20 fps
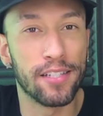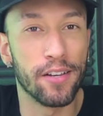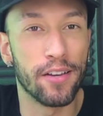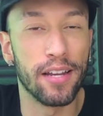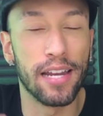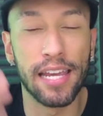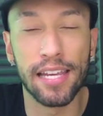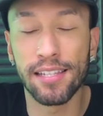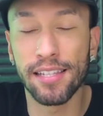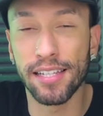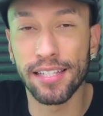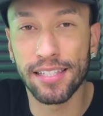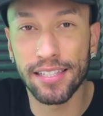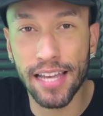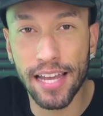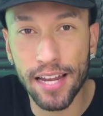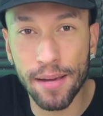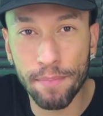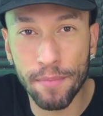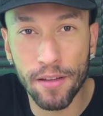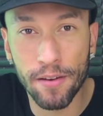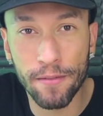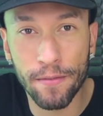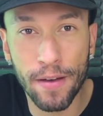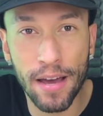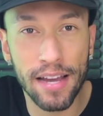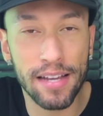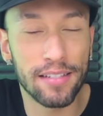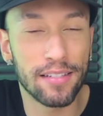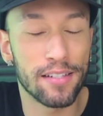so you can easily set up the
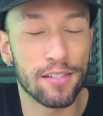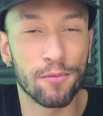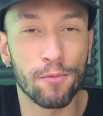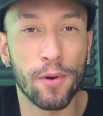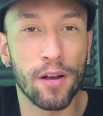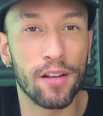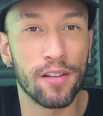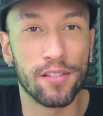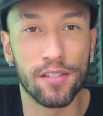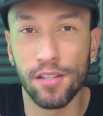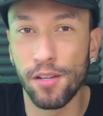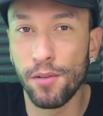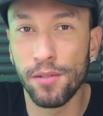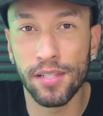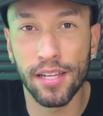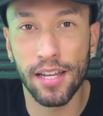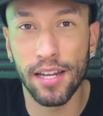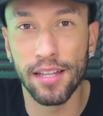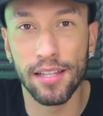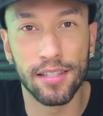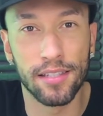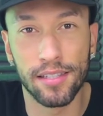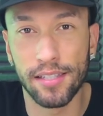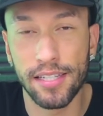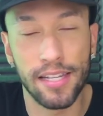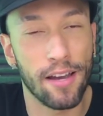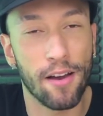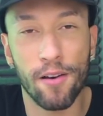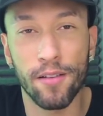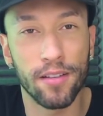device as well as use it and
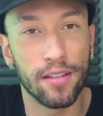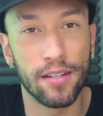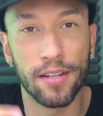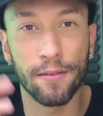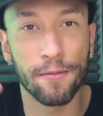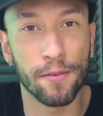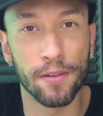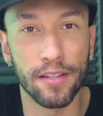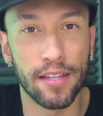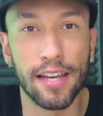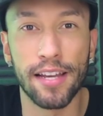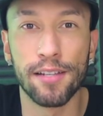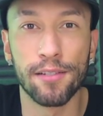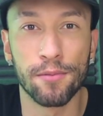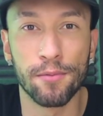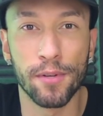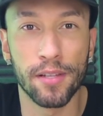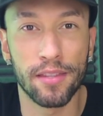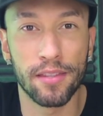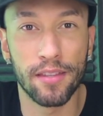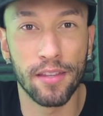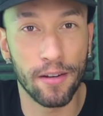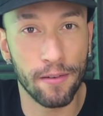see all the different things with the